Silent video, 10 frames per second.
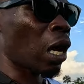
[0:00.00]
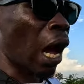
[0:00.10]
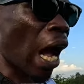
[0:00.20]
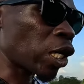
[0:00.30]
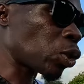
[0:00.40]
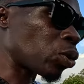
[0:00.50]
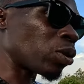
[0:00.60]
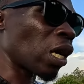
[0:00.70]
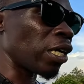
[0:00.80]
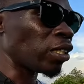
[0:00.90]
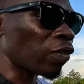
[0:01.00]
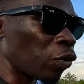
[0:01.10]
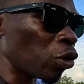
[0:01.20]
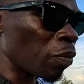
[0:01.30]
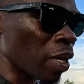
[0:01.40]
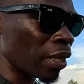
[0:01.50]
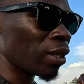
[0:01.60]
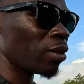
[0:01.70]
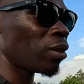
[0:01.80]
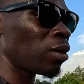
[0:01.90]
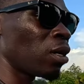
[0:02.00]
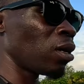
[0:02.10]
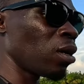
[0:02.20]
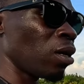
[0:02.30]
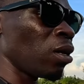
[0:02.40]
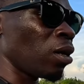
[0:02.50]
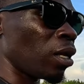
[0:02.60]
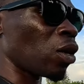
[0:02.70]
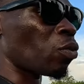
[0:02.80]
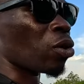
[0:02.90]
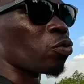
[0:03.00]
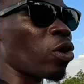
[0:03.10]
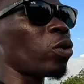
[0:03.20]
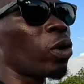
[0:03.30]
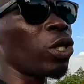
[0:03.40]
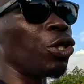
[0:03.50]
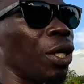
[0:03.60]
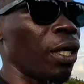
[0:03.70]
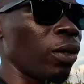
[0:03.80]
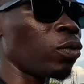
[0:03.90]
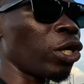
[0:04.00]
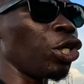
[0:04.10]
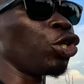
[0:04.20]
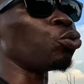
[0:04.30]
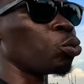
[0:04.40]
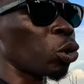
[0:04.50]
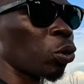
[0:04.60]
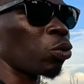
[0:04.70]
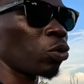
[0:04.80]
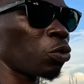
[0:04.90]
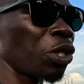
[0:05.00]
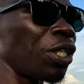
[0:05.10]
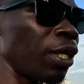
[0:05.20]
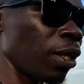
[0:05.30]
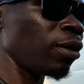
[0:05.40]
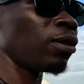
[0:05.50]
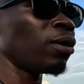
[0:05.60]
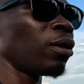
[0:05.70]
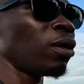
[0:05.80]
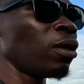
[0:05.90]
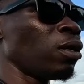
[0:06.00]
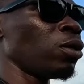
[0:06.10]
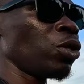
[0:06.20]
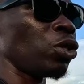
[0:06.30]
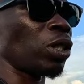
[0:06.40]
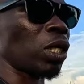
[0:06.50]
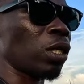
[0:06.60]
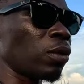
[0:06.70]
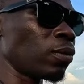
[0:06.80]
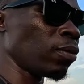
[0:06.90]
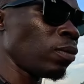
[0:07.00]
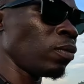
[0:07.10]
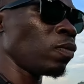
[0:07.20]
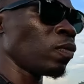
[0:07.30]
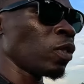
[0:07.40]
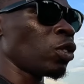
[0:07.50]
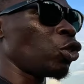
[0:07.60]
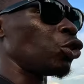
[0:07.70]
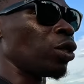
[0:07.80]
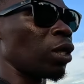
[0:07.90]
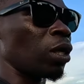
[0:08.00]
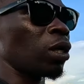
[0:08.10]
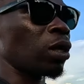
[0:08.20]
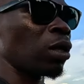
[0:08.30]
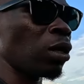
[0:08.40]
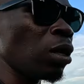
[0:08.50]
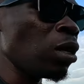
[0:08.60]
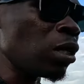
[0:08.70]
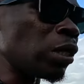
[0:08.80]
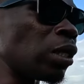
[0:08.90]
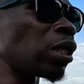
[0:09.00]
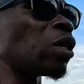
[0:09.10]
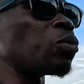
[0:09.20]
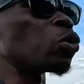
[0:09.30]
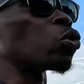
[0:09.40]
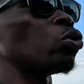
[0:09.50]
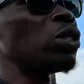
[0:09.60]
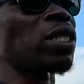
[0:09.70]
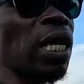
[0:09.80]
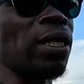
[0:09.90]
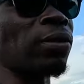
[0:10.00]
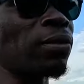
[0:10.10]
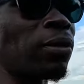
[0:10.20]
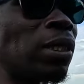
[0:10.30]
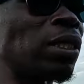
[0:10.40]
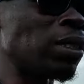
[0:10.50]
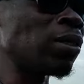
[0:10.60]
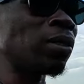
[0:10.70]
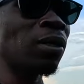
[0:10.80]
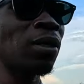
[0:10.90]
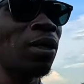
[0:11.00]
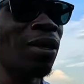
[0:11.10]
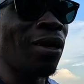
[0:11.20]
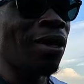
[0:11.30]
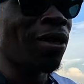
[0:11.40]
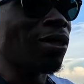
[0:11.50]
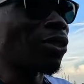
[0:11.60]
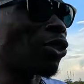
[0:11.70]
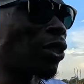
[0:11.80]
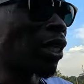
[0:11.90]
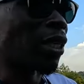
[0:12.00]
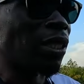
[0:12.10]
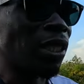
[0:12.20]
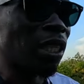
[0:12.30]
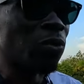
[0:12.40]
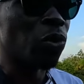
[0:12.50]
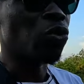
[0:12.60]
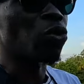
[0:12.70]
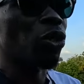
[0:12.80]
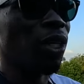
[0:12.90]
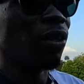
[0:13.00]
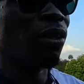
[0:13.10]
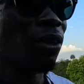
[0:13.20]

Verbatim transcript: I ask her, I interview her a bit. Yeah, what, what, what you need? What you need tomorrow? What you need? She said, she need the thing they can put clothes inside. The thing she said "The thing they can put Chloe in.